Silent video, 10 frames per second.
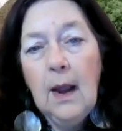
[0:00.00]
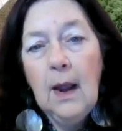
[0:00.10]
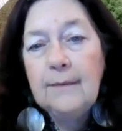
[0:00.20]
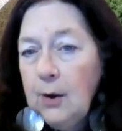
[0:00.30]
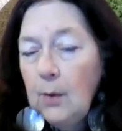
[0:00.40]

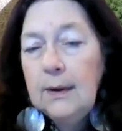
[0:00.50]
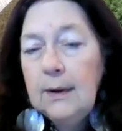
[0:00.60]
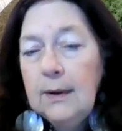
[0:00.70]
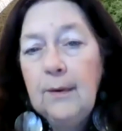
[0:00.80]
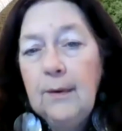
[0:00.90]
not only
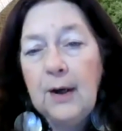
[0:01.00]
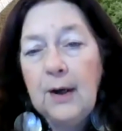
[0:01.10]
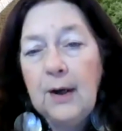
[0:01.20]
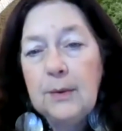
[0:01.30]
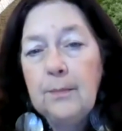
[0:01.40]
of
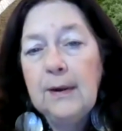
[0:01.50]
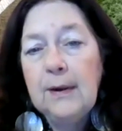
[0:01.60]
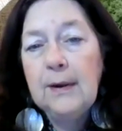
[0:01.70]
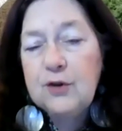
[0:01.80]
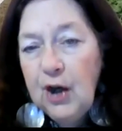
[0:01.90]
immigration, but
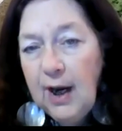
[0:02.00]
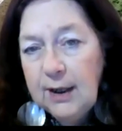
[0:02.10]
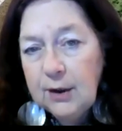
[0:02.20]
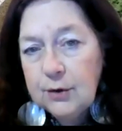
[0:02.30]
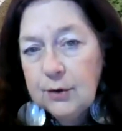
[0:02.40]
of
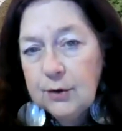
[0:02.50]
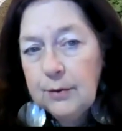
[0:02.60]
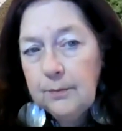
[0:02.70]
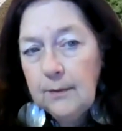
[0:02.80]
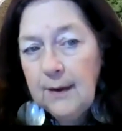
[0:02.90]
change
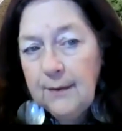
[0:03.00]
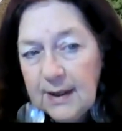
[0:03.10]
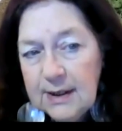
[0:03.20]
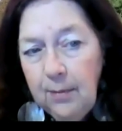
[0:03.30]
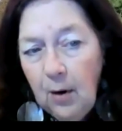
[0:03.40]
in
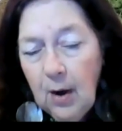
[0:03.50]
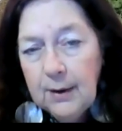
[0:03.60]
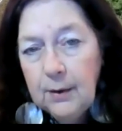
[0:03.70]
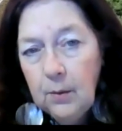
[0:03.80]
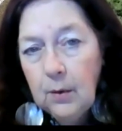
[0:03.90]
this part
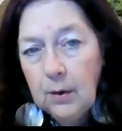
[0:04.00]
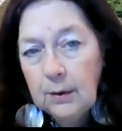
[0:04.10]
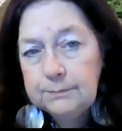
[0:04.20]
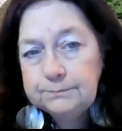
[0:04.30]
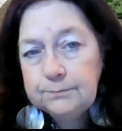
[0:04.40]
of the
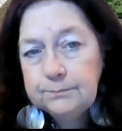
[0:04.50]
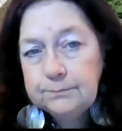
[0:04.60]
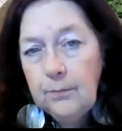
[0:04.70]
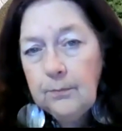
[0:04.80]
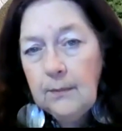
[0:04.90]
world
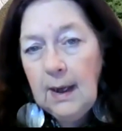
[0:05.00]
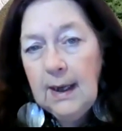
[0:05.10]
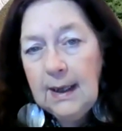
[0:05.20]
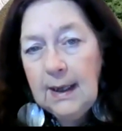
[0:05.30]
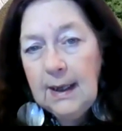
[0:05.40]

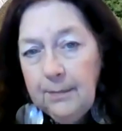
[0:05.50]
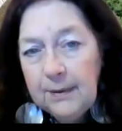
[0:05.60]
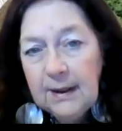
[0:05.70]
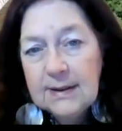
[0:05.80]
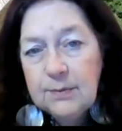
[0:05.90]
in
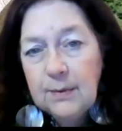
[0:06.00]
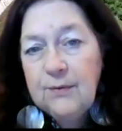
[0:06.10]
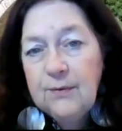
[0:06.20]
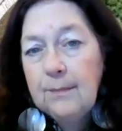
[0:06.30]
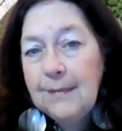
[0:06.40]
impetus
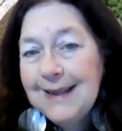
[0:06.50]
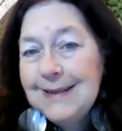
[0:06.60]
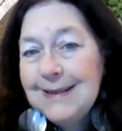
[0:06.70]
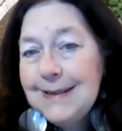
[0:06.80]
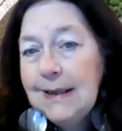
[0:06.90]
was from
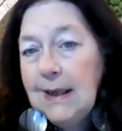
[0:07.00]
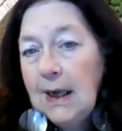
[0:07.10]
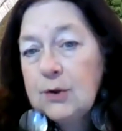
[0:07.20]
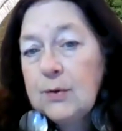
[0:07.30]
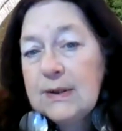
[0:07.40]

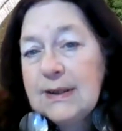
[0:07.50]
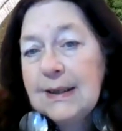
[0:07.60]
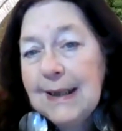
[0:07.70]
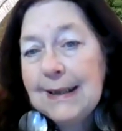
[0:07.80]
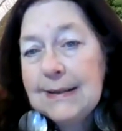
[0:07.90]
1900 to
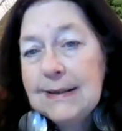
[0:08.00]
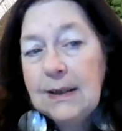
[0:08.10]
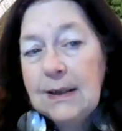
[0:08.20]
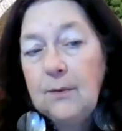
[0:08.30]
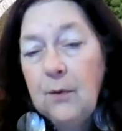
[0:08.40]

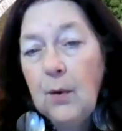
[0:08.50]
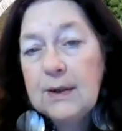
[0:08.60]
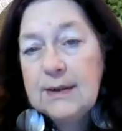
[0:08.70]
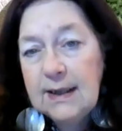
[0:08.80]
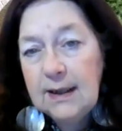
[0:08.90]

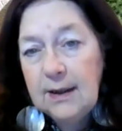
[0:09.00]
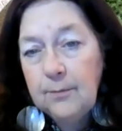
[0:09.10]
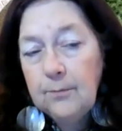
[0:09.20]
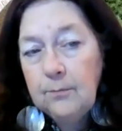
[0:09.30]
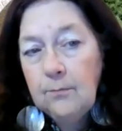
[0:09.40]
1914.